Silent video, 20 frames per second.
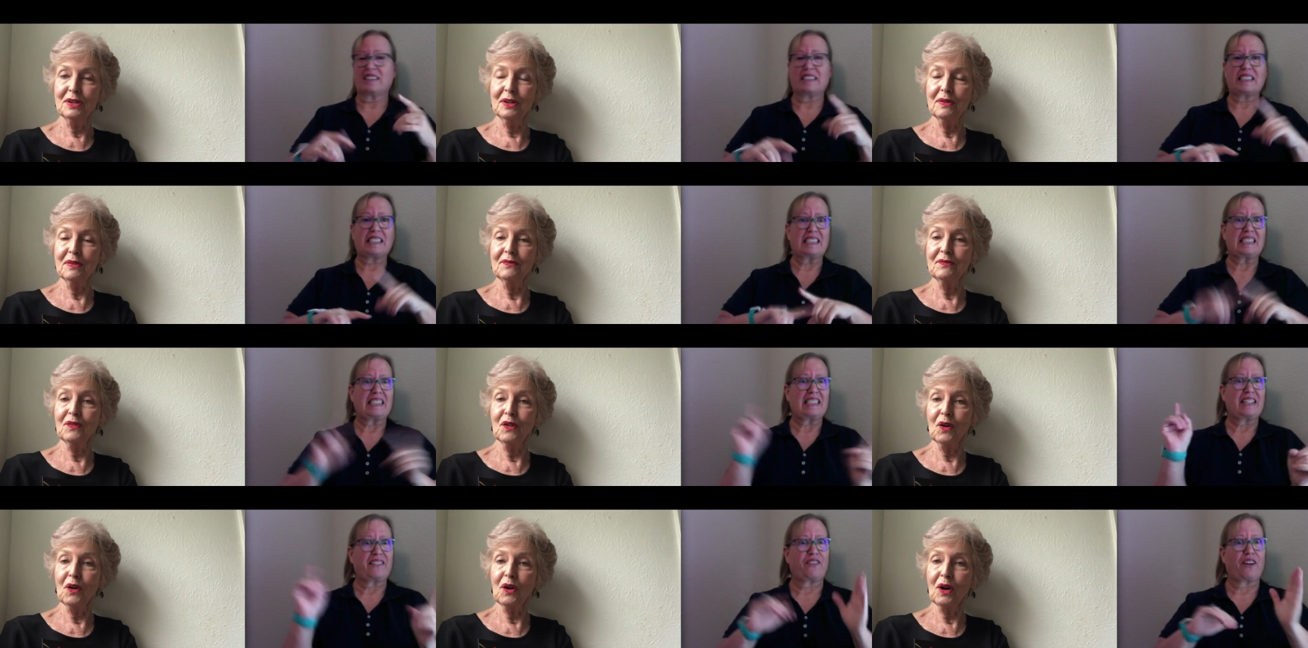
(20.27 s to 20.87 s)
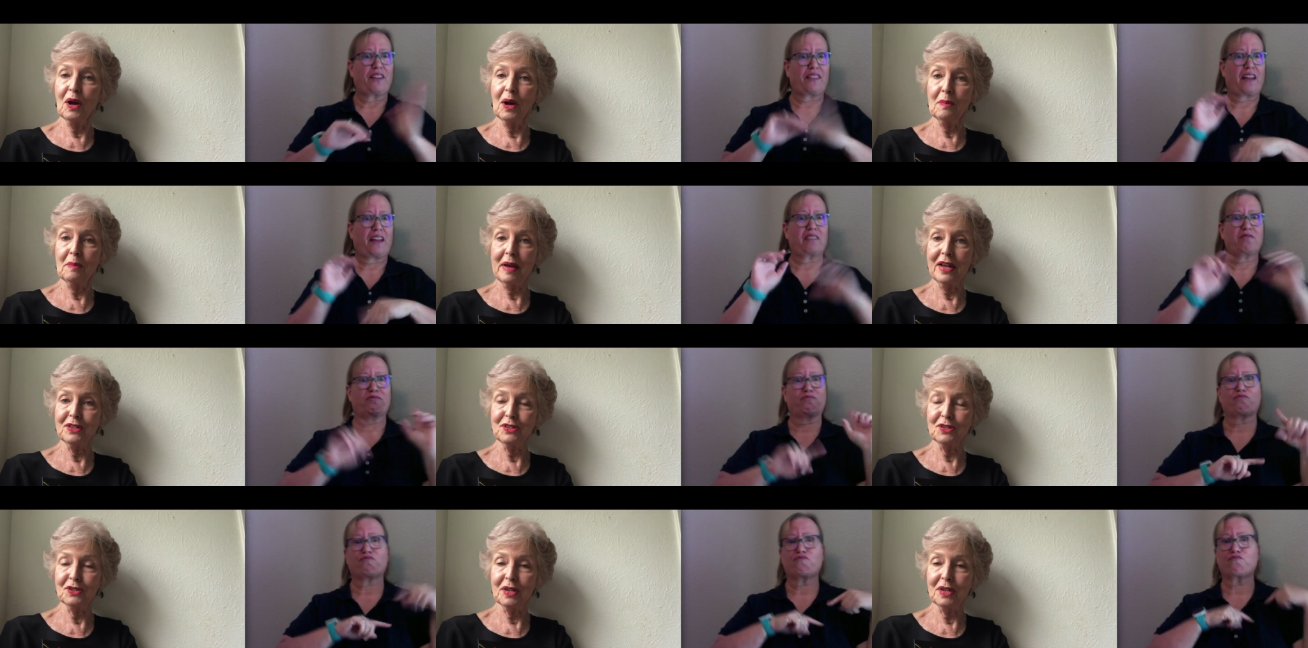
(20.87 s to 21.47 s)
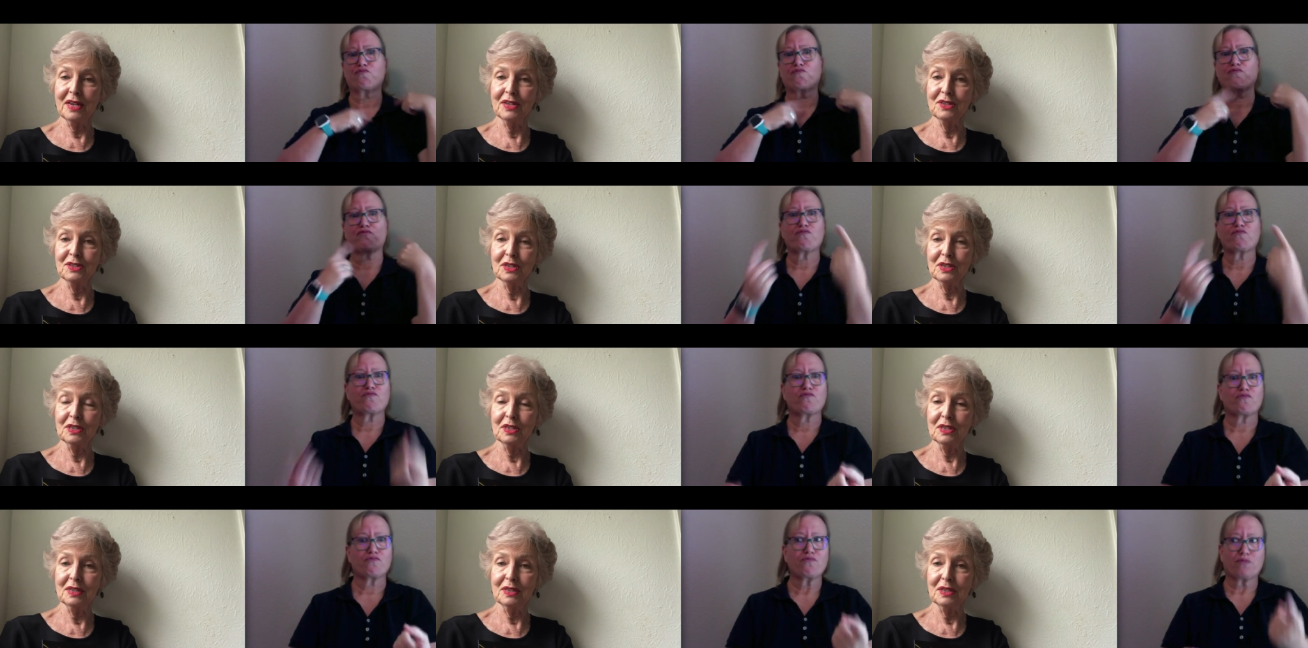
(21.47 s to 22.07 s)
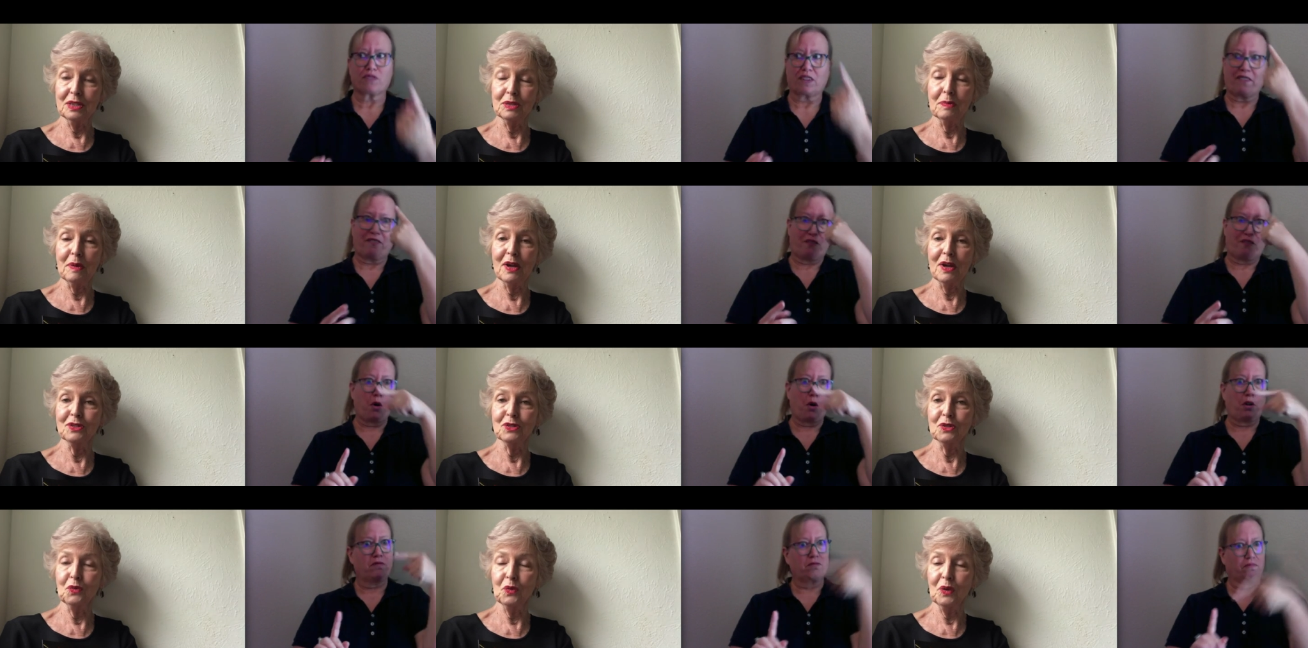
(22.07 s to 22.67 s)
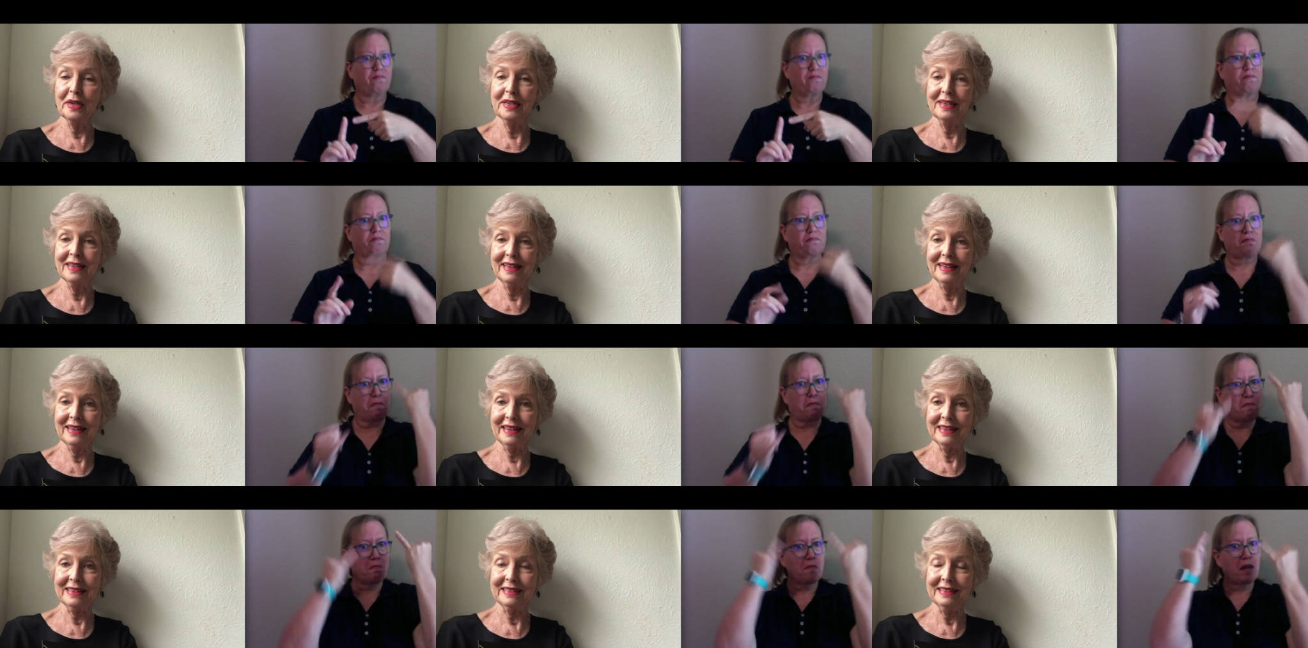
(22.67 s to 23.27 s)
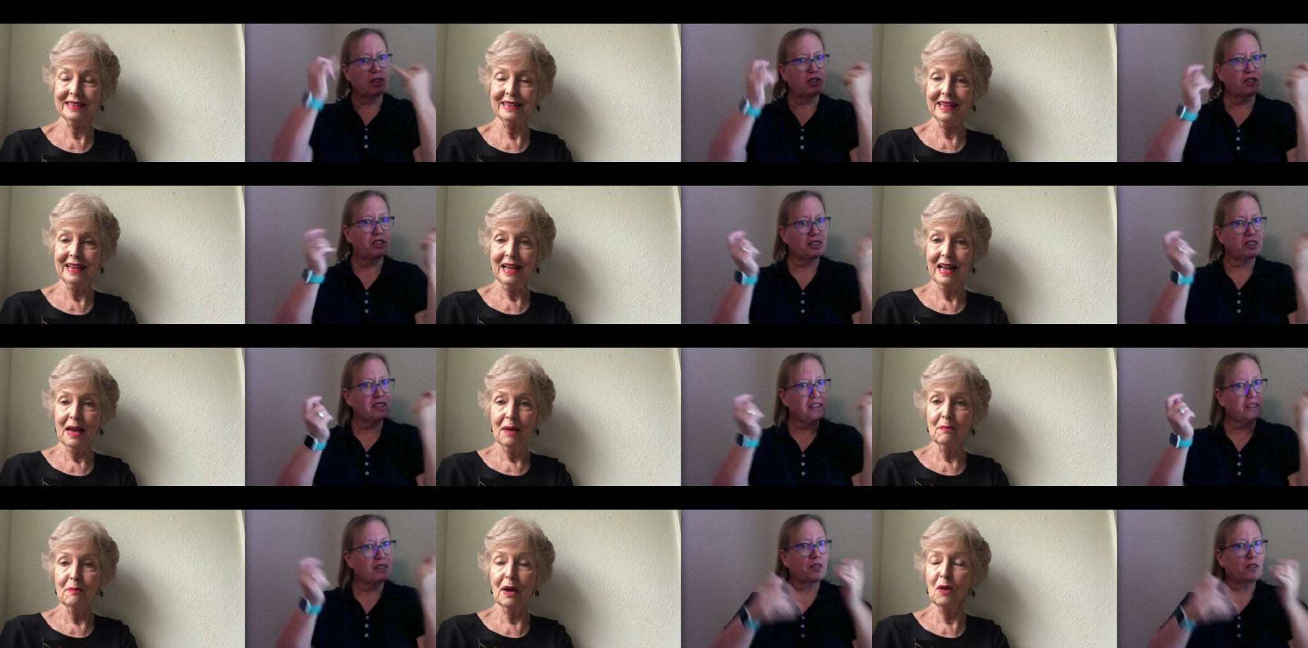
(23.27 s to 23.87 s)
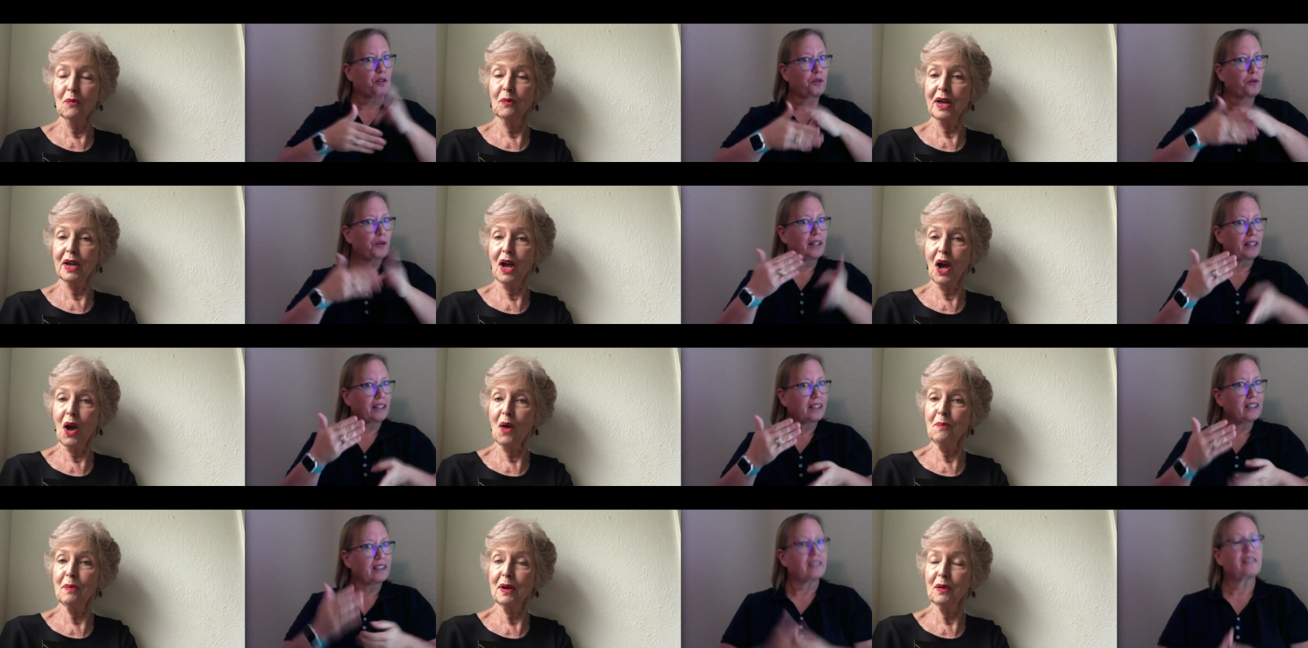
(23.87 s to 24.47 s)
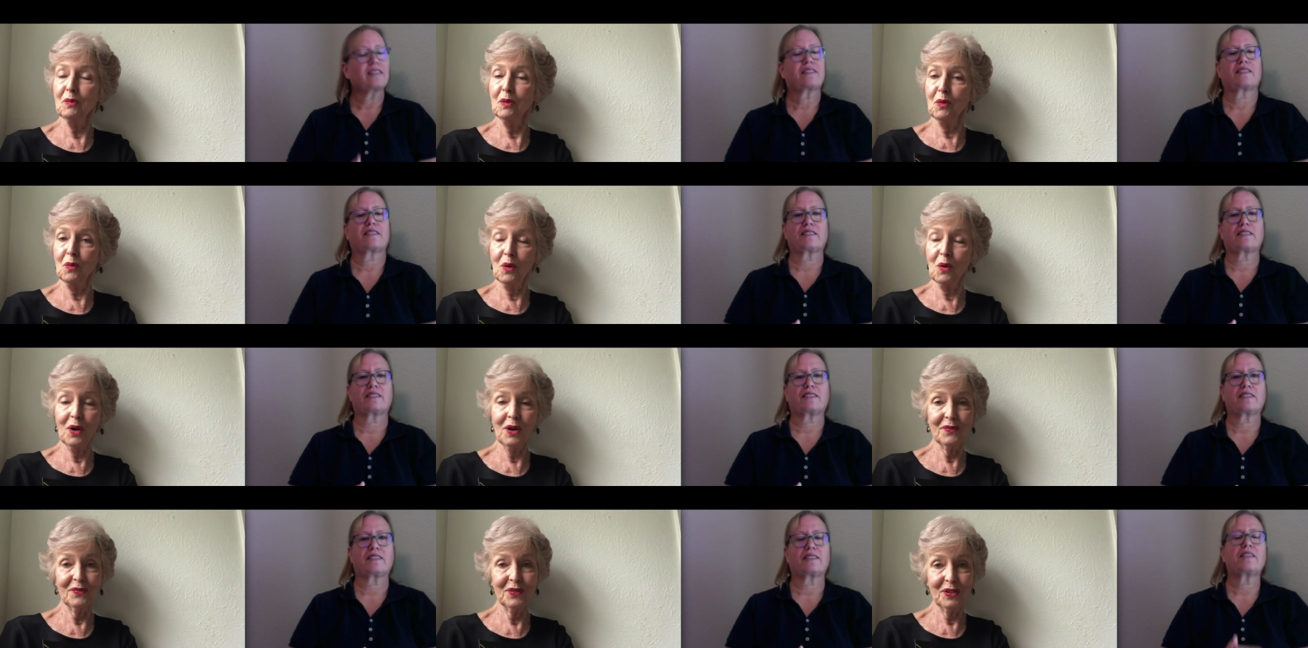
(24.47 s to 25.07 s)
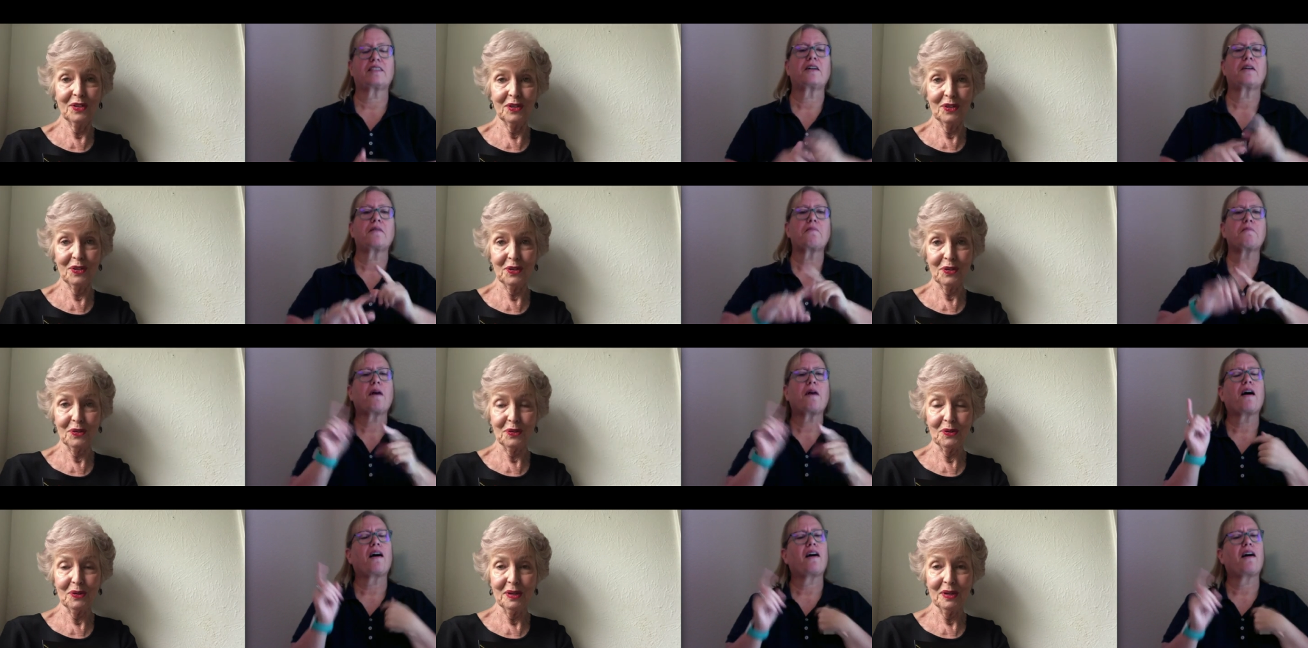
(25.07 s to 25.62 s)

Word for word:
Speaker 1: for Imagination Special Weekend, but we hope it will work for you.